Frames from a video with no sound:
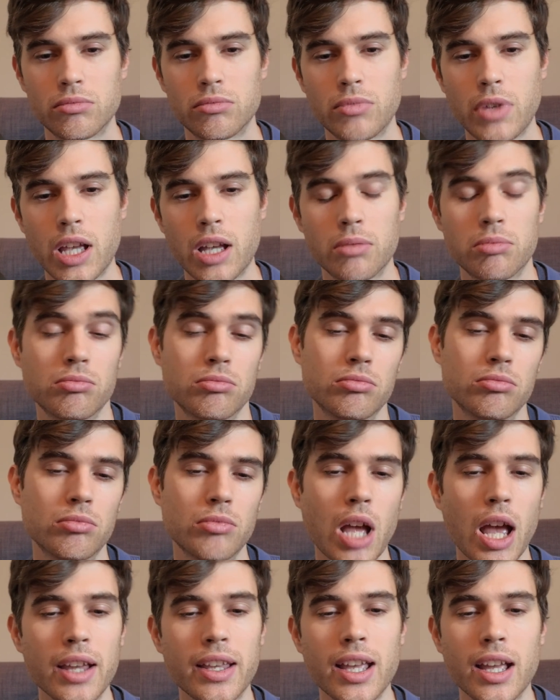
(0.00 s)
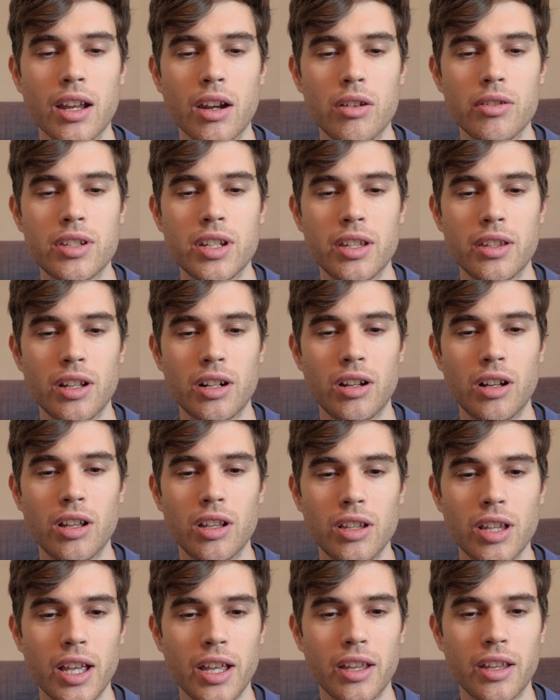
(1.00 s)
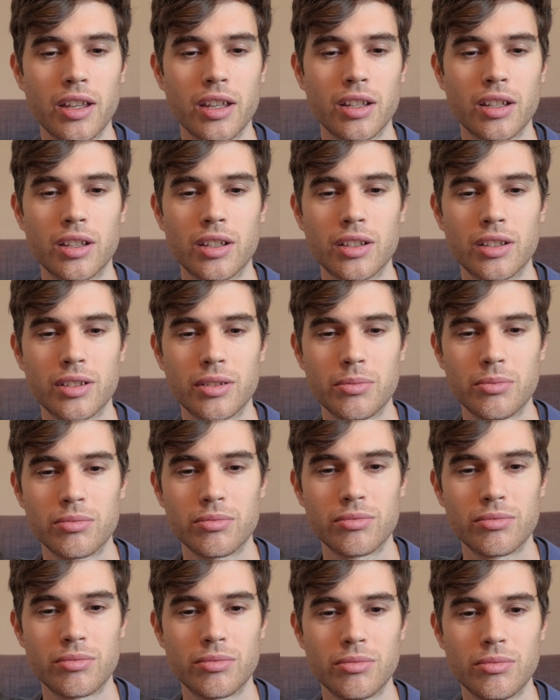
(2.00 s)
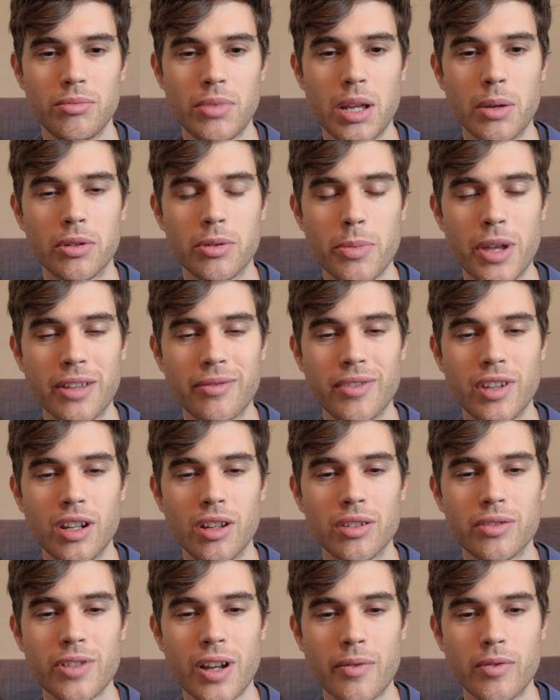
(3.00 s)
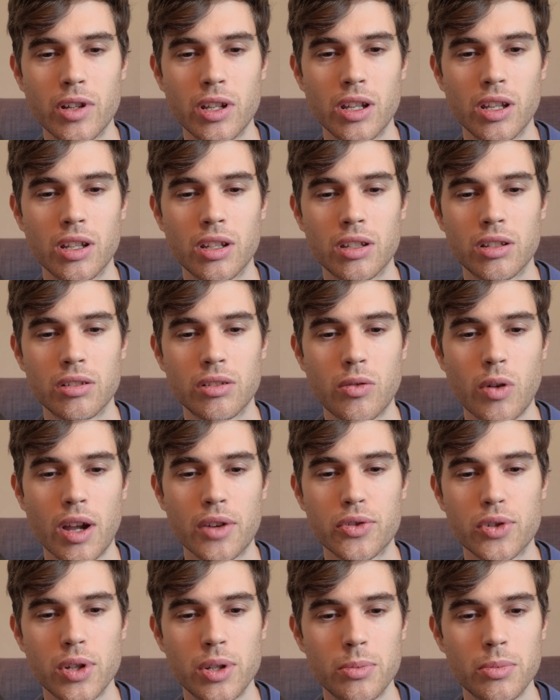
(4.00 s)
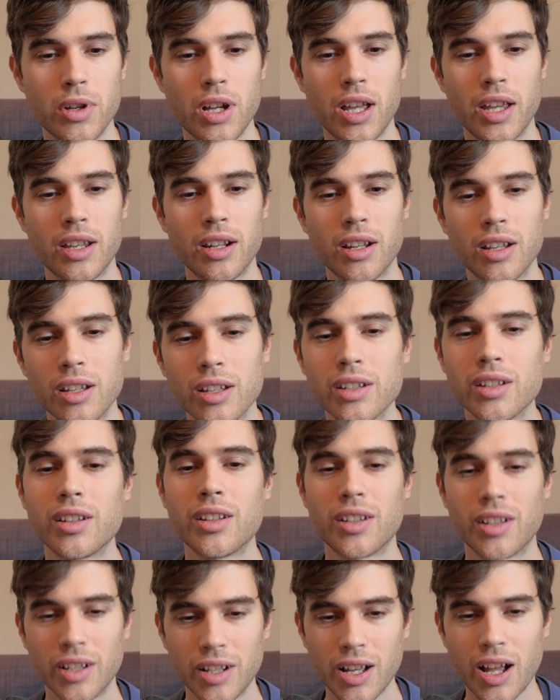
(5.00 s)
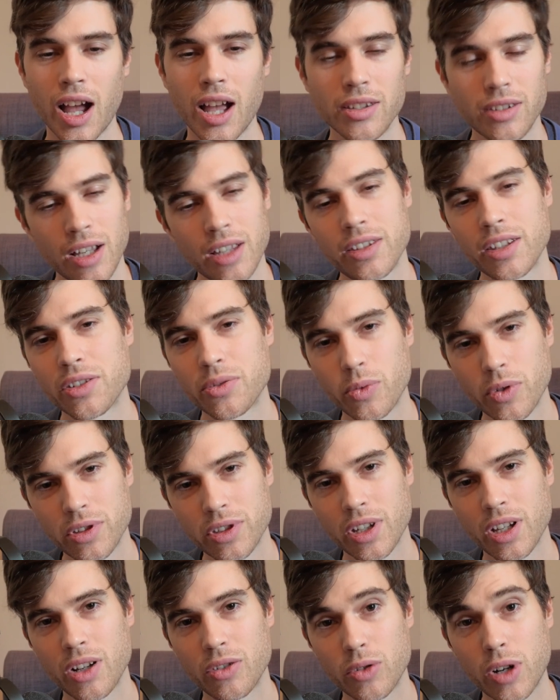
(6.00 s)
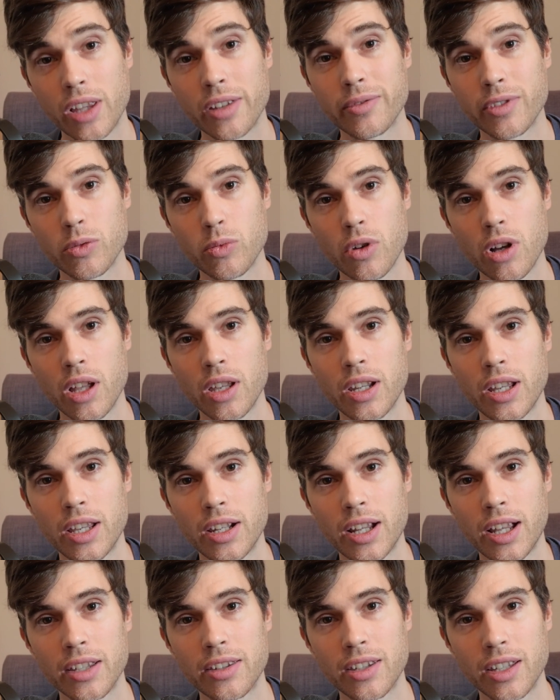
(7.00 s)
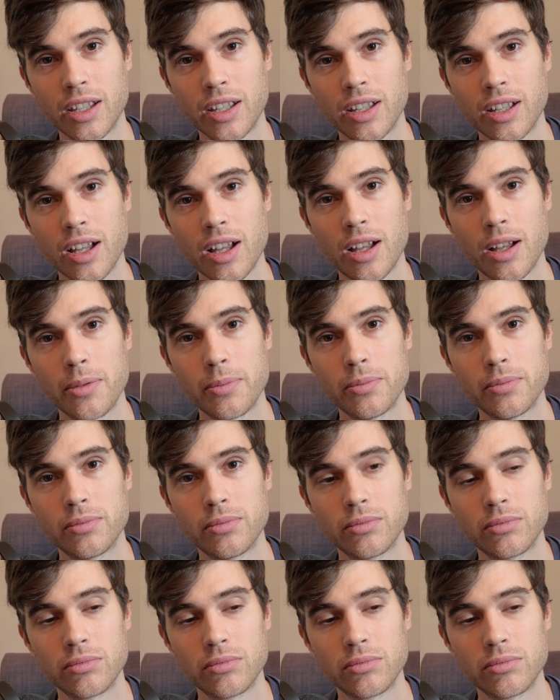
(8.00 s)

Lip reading: Yeah, I can't guarantee that I'll like be able to make videos for every question, but I thought this was a relevant one, and I think you're